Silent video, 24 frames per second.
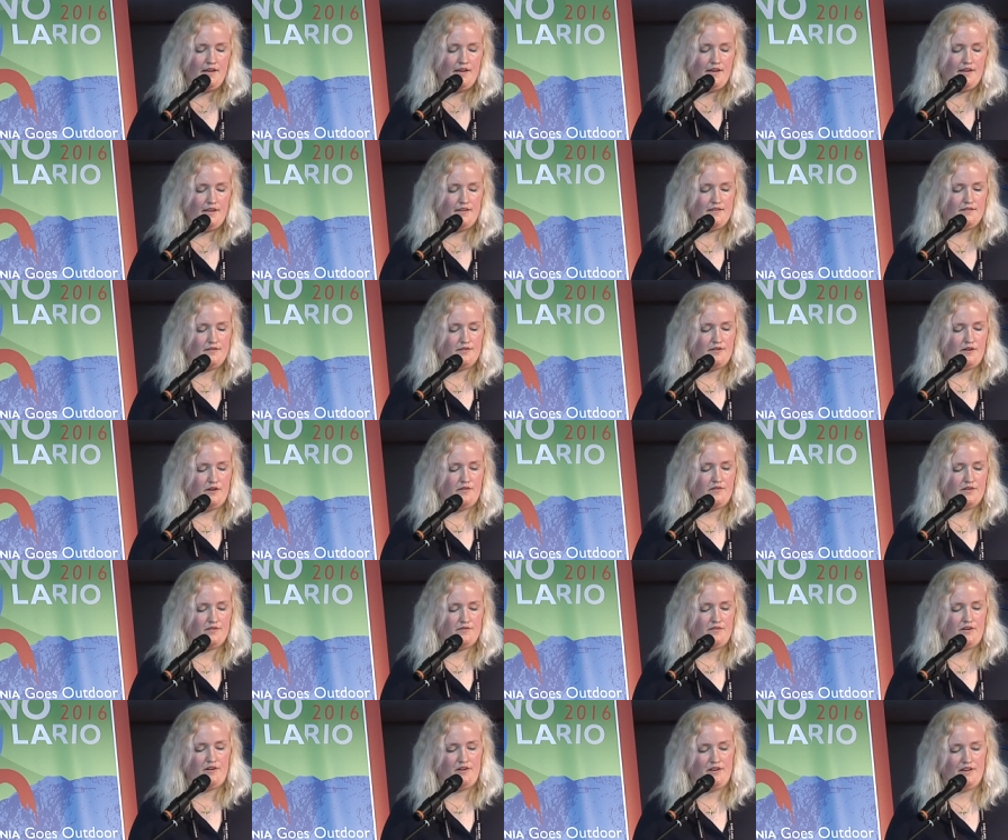And so I
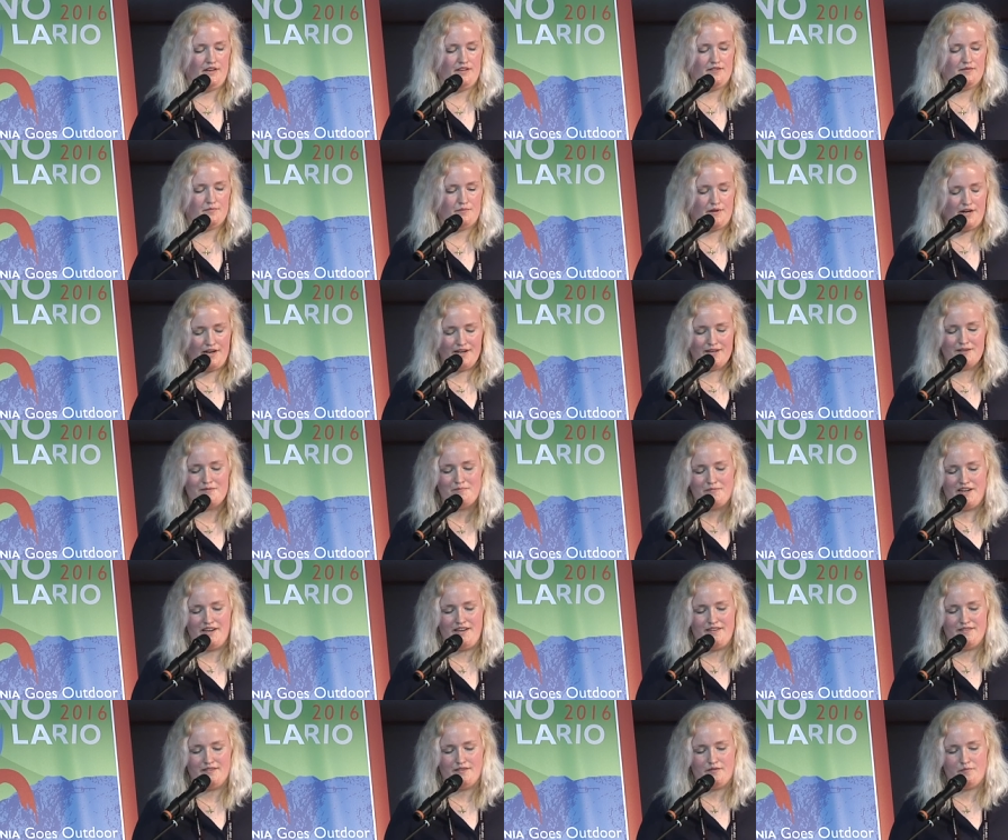was very inspired
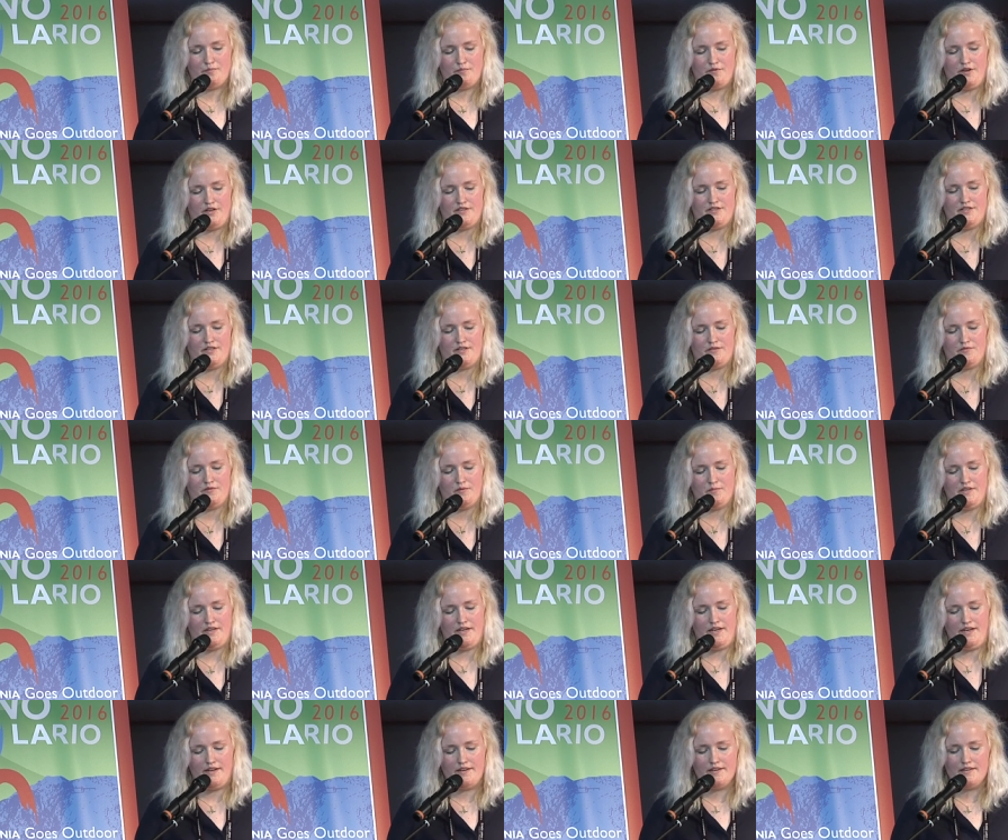by this project
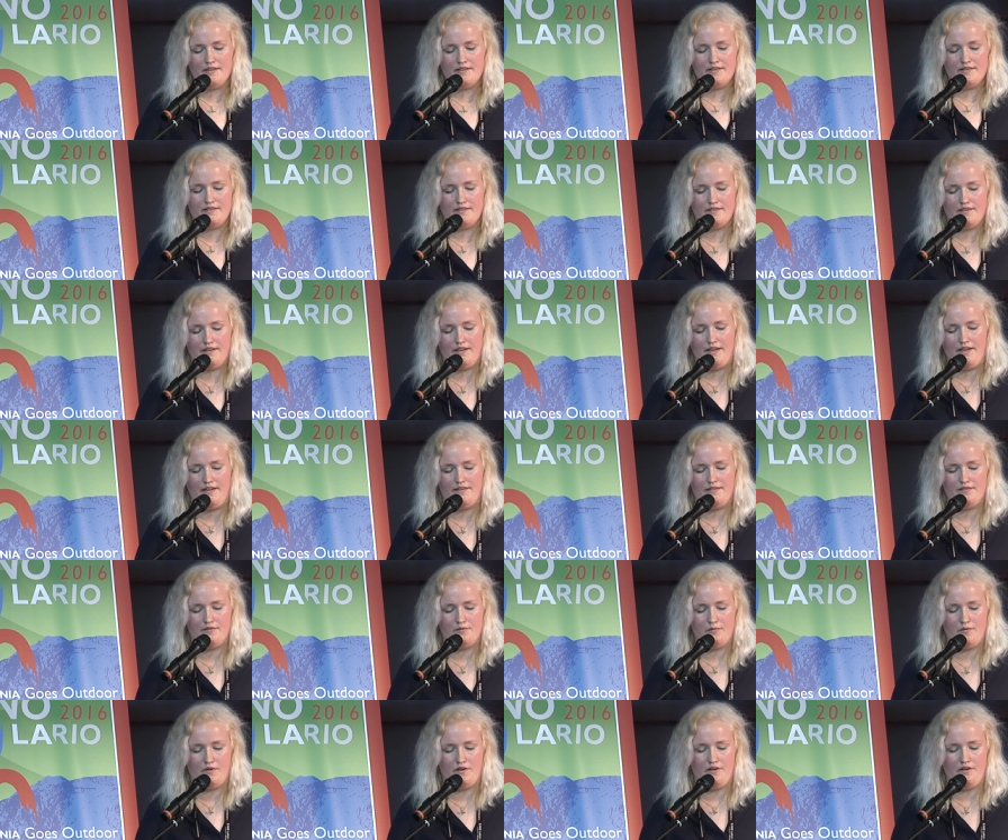Women Edit,
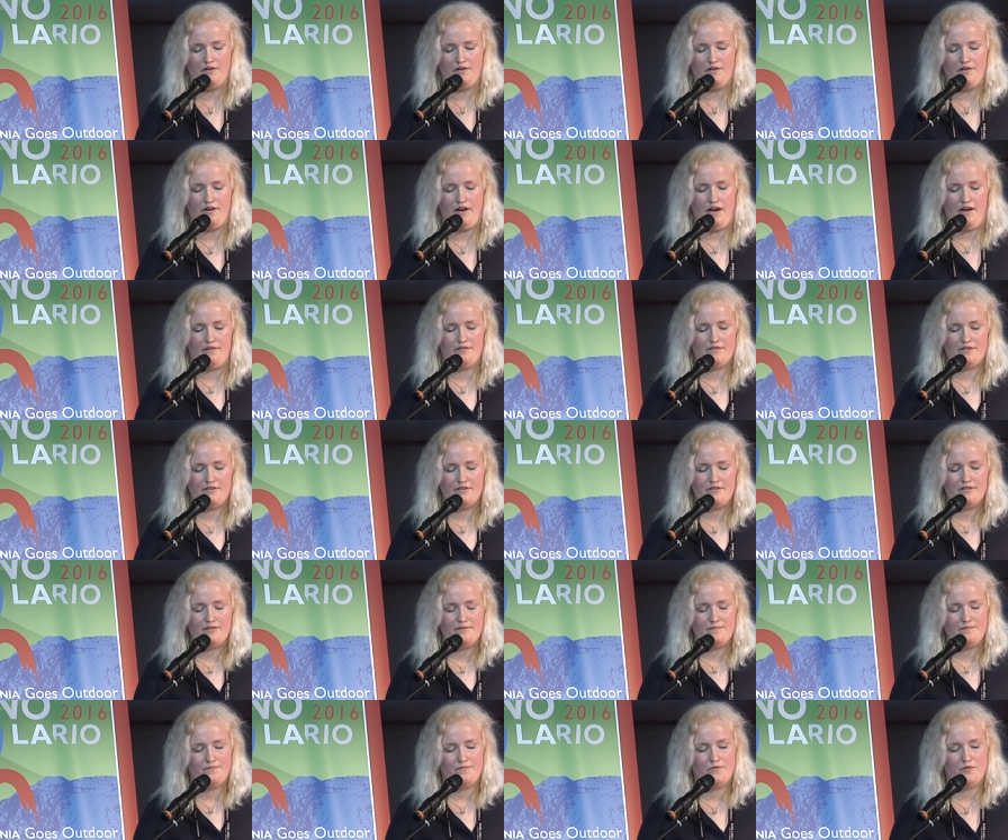as were other
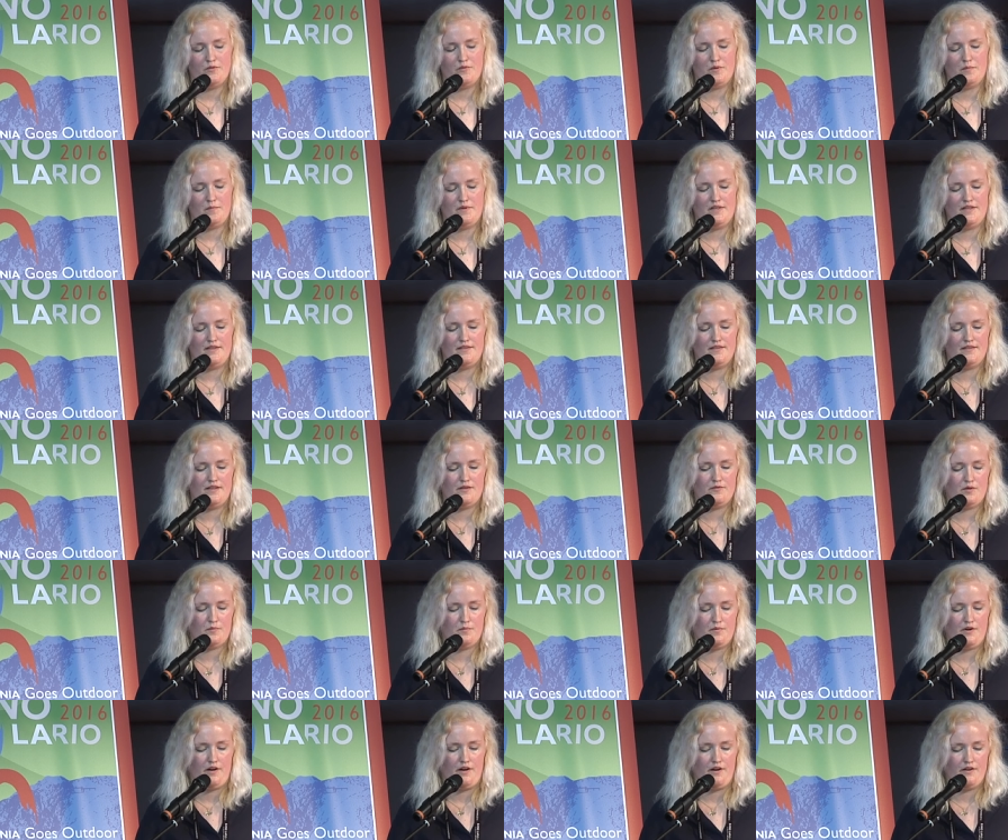women that
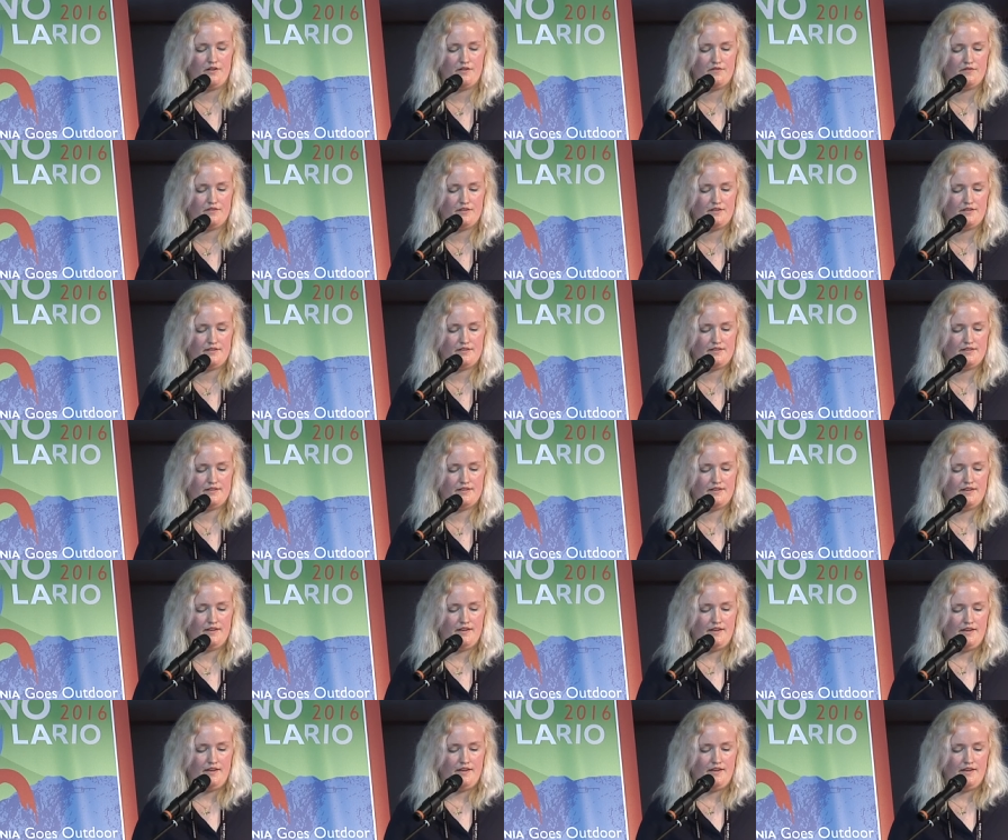were part of it.